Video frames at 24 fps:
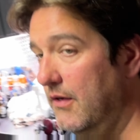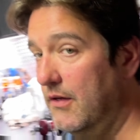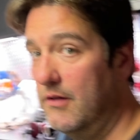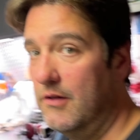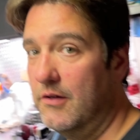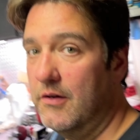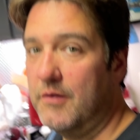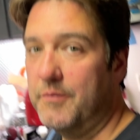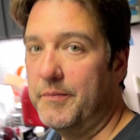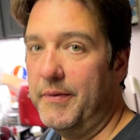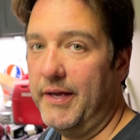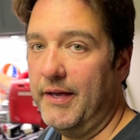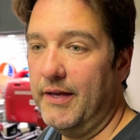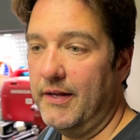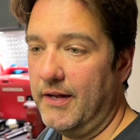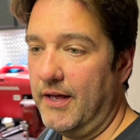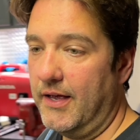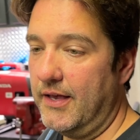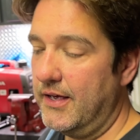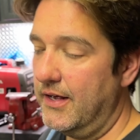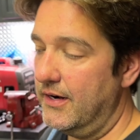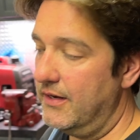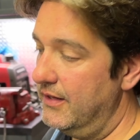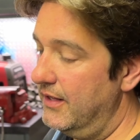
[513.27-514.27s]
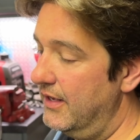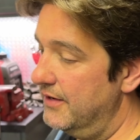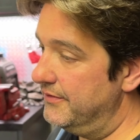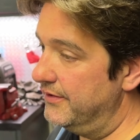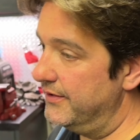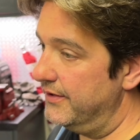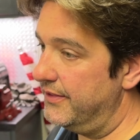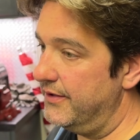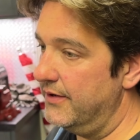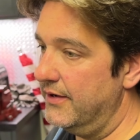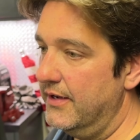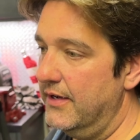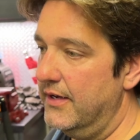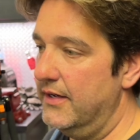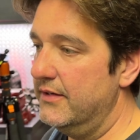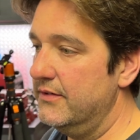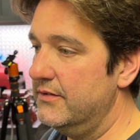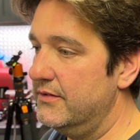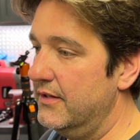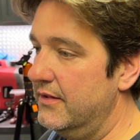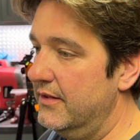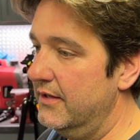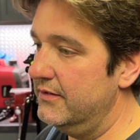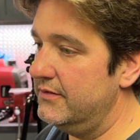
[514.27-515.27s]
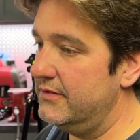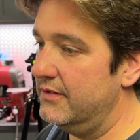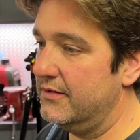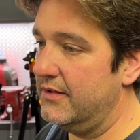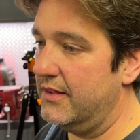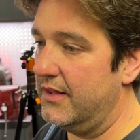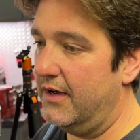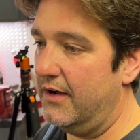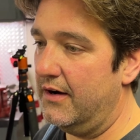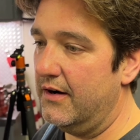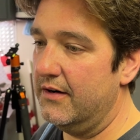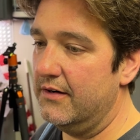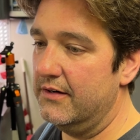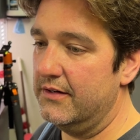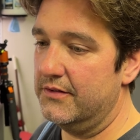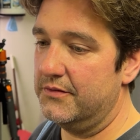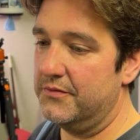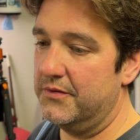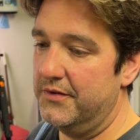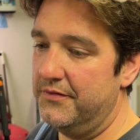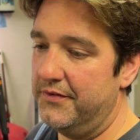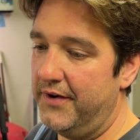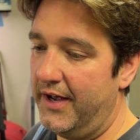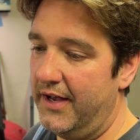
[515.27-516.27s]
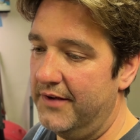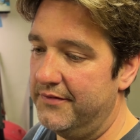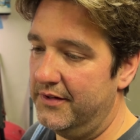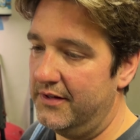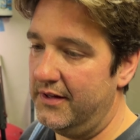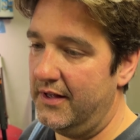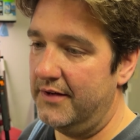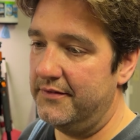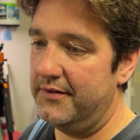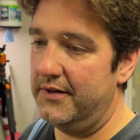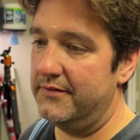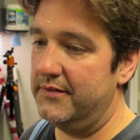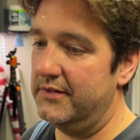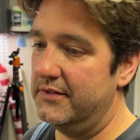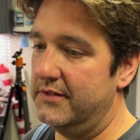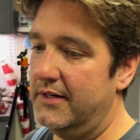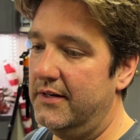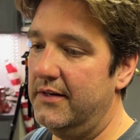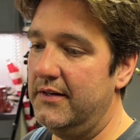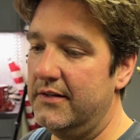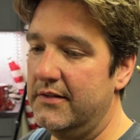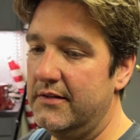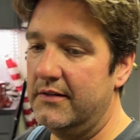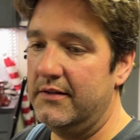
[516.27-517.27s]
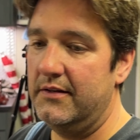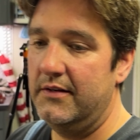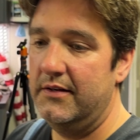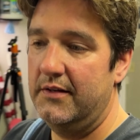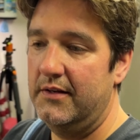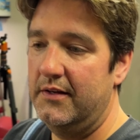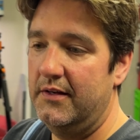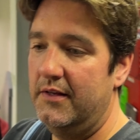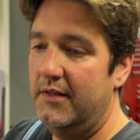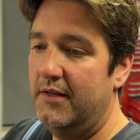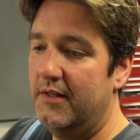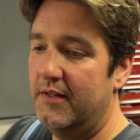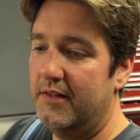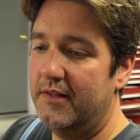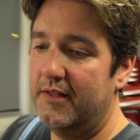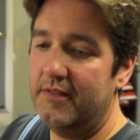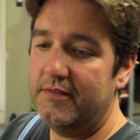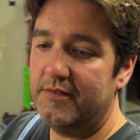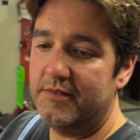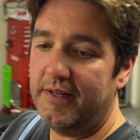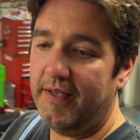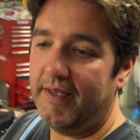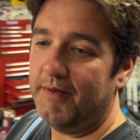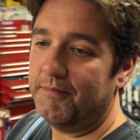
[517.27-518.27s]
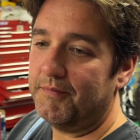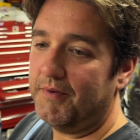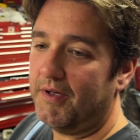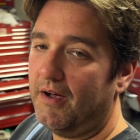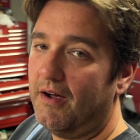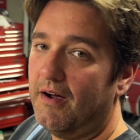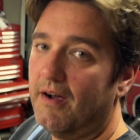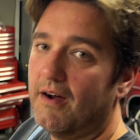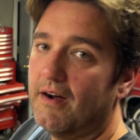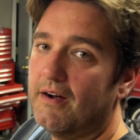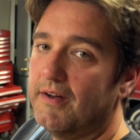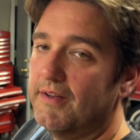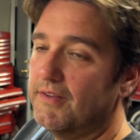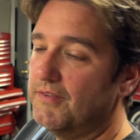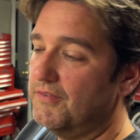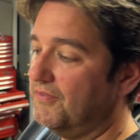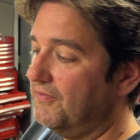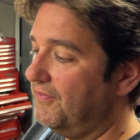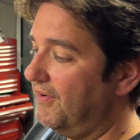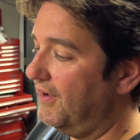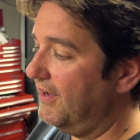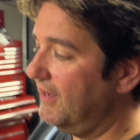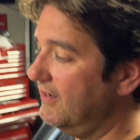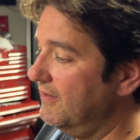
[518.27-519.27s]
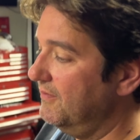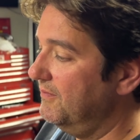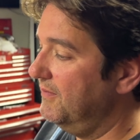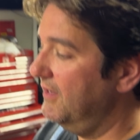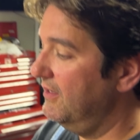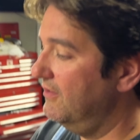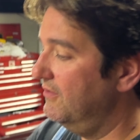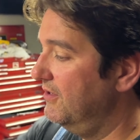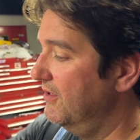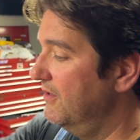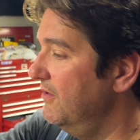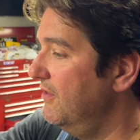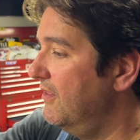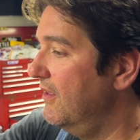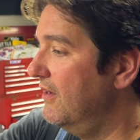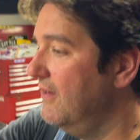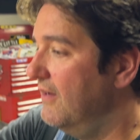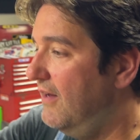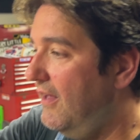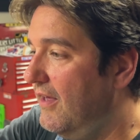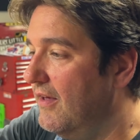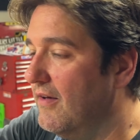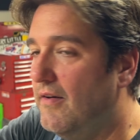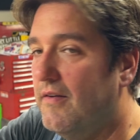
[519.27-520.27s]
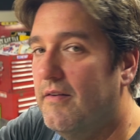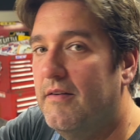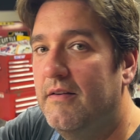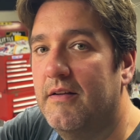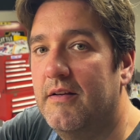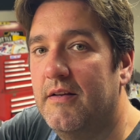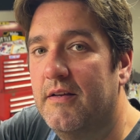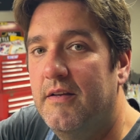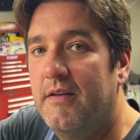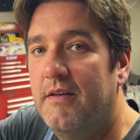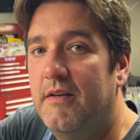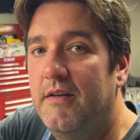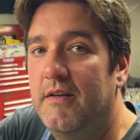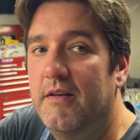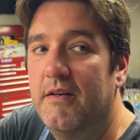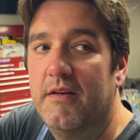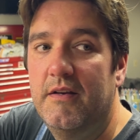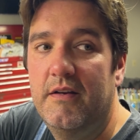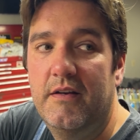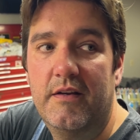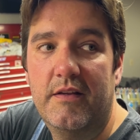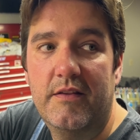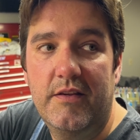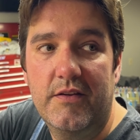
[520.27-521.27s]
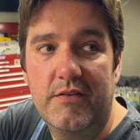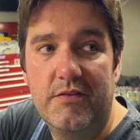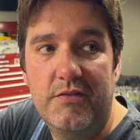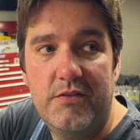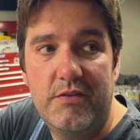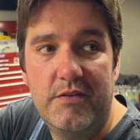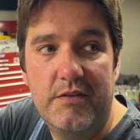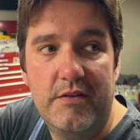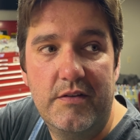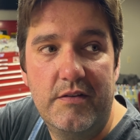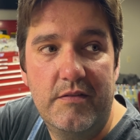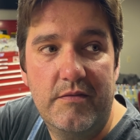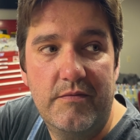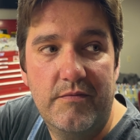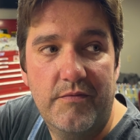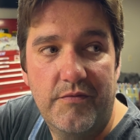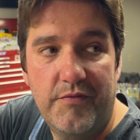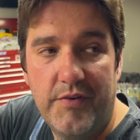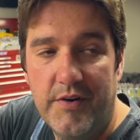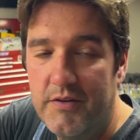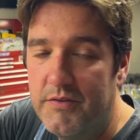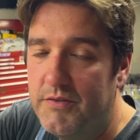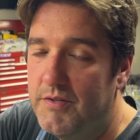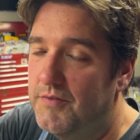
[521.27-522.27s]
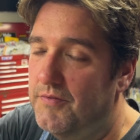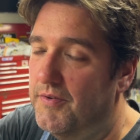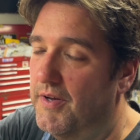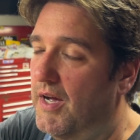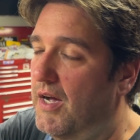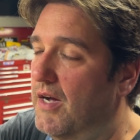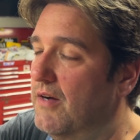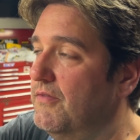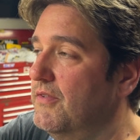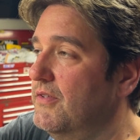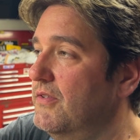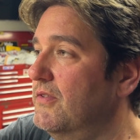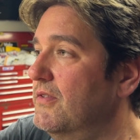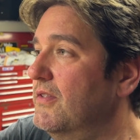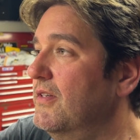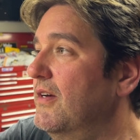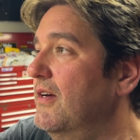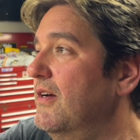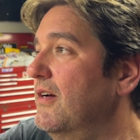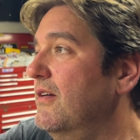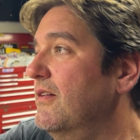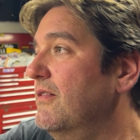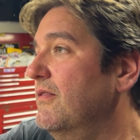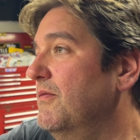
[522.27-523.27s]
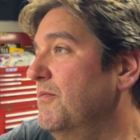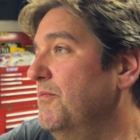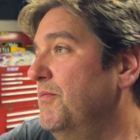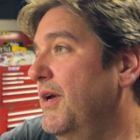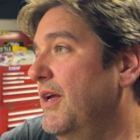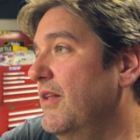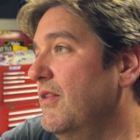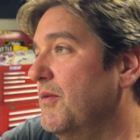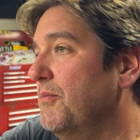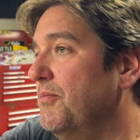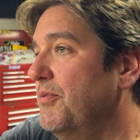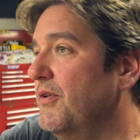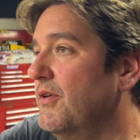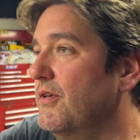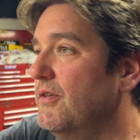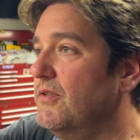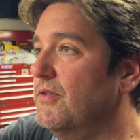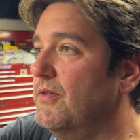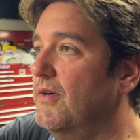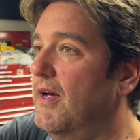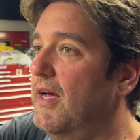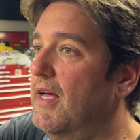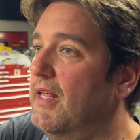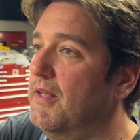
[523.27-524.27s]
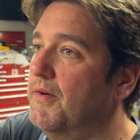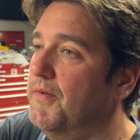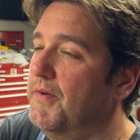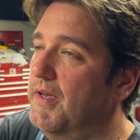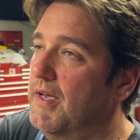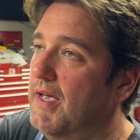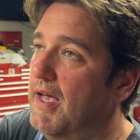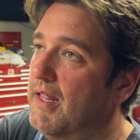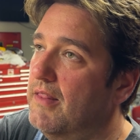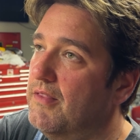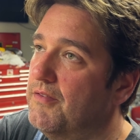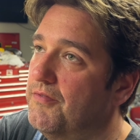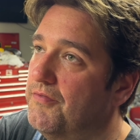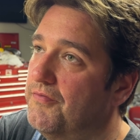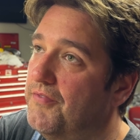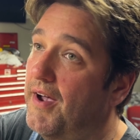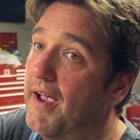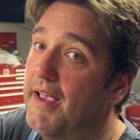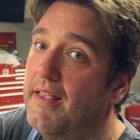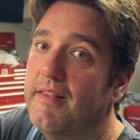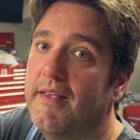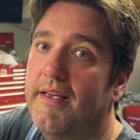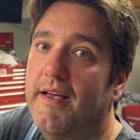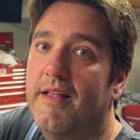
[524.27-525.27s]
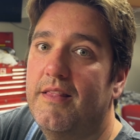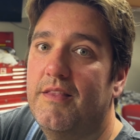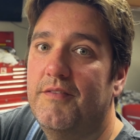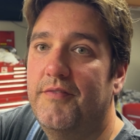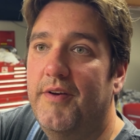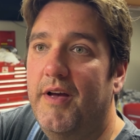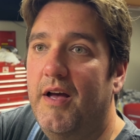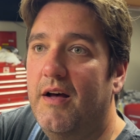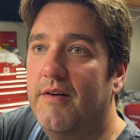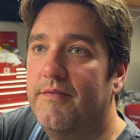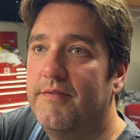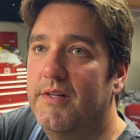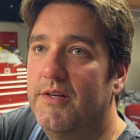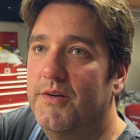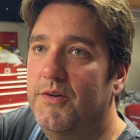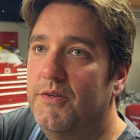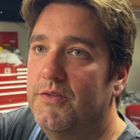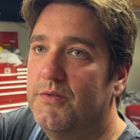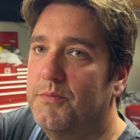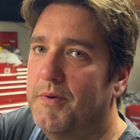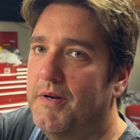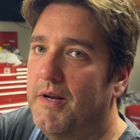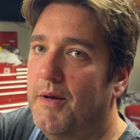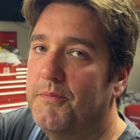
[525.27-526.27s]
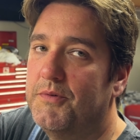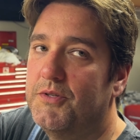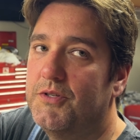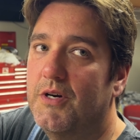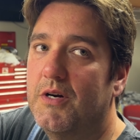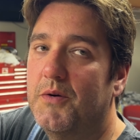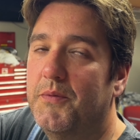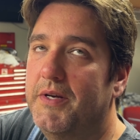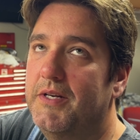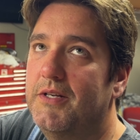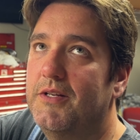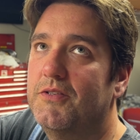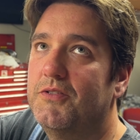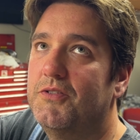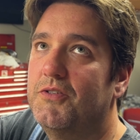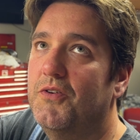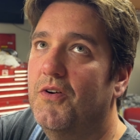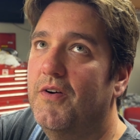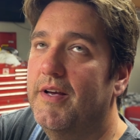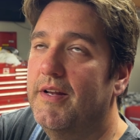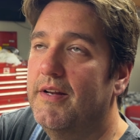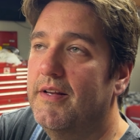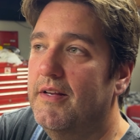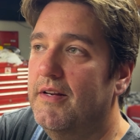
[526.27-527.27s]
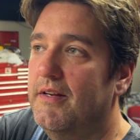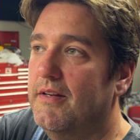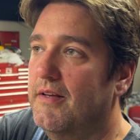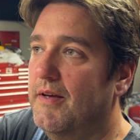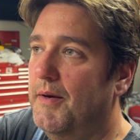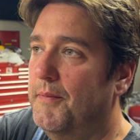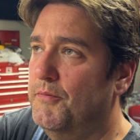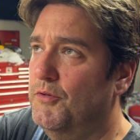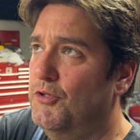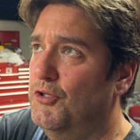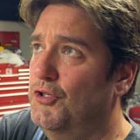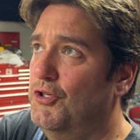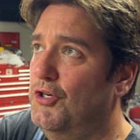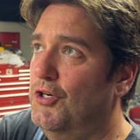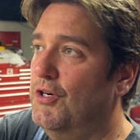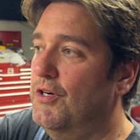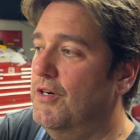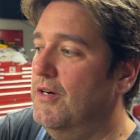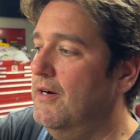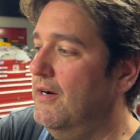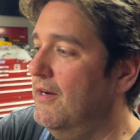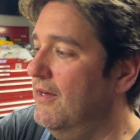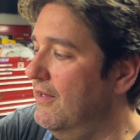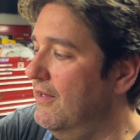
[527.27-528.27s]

Look man, I gotta level with you guys. This is the hardest revival I've ever done. This damn car is fighting me tooth and nail. This First the valve was stuck, bent the push rod, and we got to finally got the valve loose, but I'm sure we destroyed it. I'm sure.